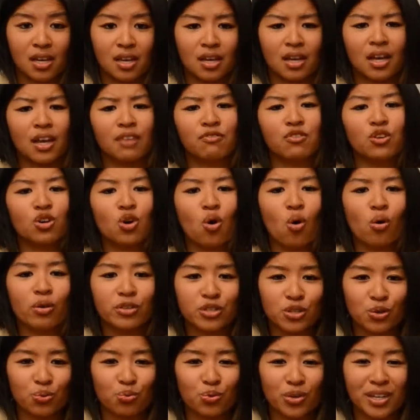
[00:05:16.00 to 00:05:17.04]
If your goal
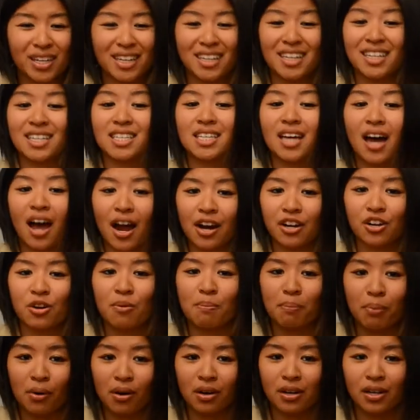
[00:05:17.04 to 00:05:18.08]
is to read an entire
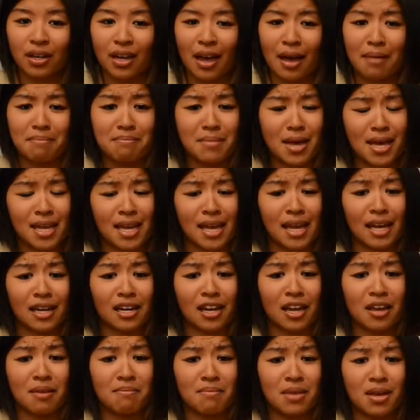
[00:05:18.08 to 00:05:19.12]
book and making a
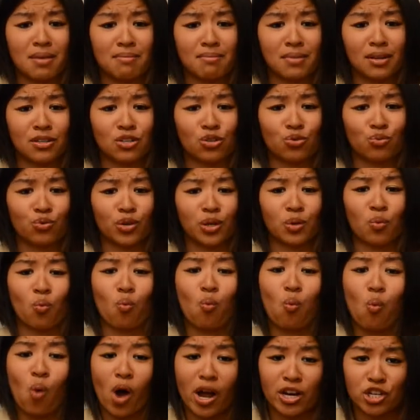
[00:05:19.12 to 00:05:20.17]
commitment to read
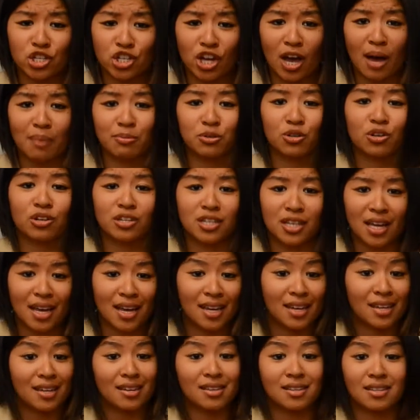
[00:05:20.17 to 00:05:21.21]
one chapter a
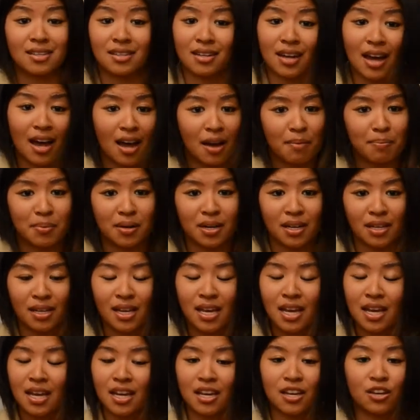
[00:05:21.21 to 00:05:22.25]
day isn't happening,
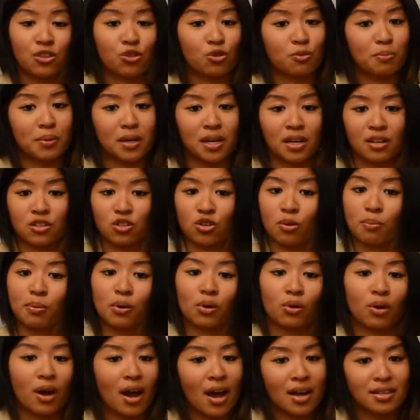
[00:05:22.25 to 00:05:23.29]
either because you're
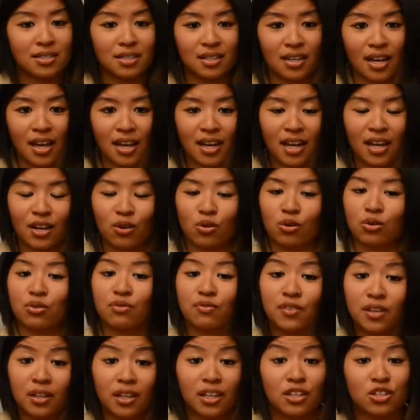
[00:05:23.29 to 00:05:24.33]
procrastinating or you're
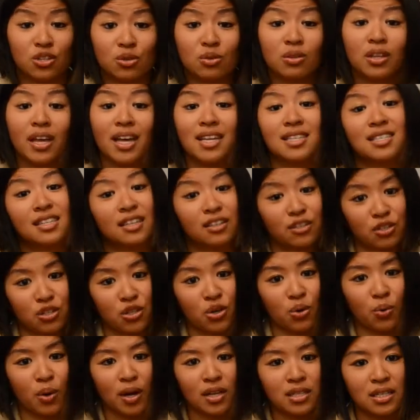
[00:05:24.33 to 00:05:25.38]
feeling too lazy to
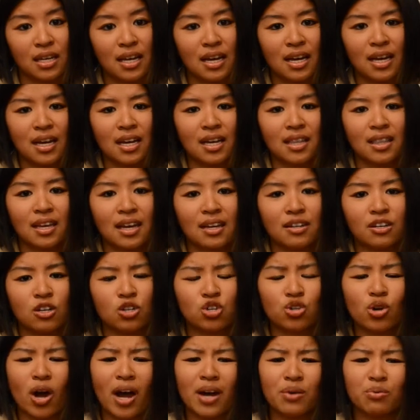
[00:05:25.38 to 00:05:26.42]
do it, then
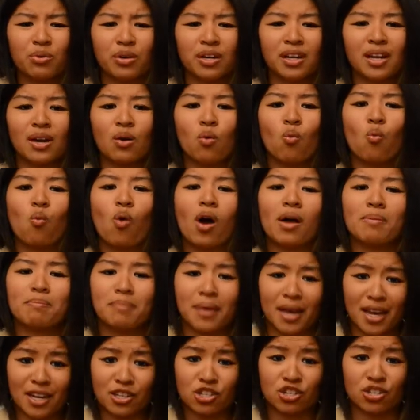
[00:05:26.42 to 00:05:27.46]
try reading 1
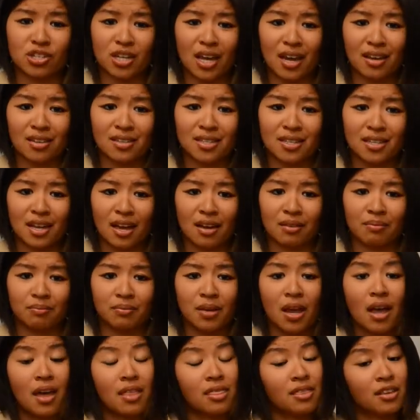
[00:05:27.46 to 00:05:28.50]
page a day instead.
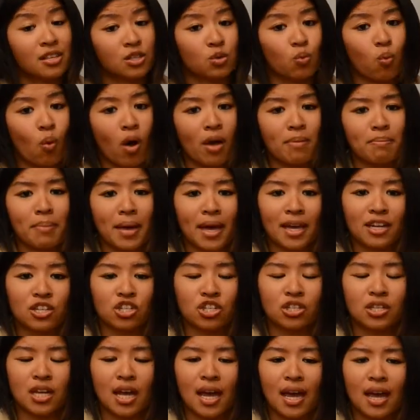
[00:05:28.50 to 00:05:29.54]
This 1 page
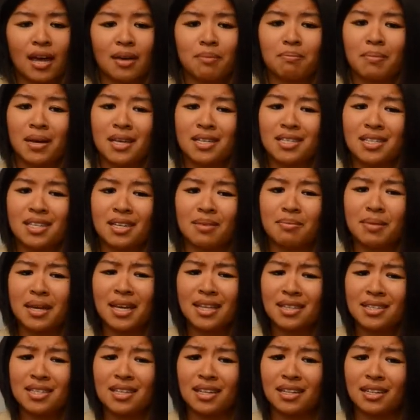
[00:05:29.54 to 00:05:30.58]
a day may seem
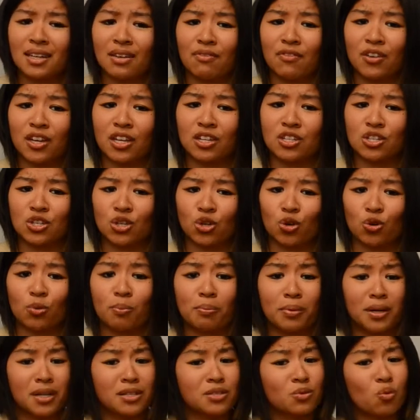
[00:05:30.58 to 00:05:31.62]
insignificant to you,
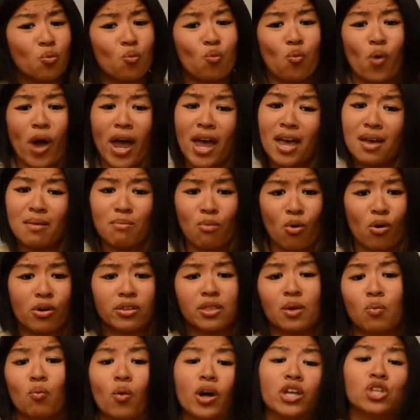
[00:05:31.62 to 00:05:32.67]
but it's way more
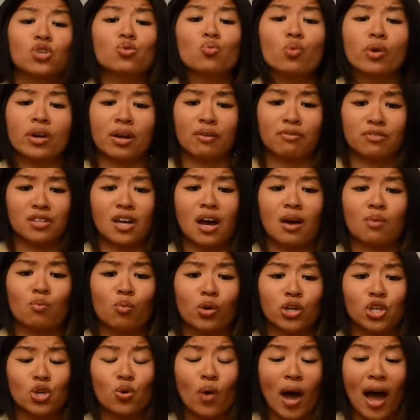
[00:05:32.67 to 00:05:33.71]
than what you would have done
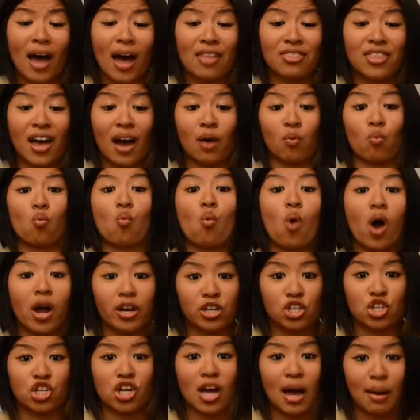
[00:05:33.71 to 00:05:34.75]
when you had that
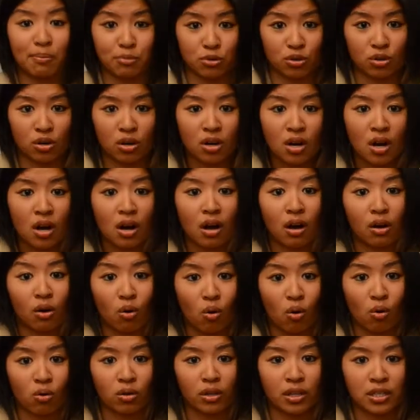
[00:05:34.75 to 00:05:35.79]
1 chapter a
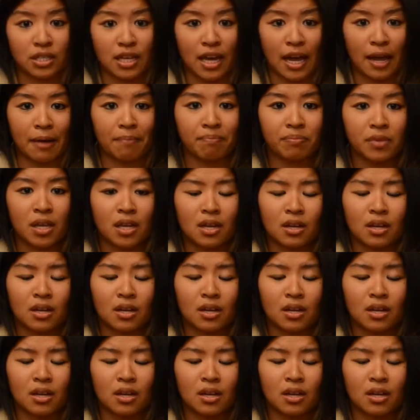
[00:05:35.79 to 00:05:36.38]
goal a day.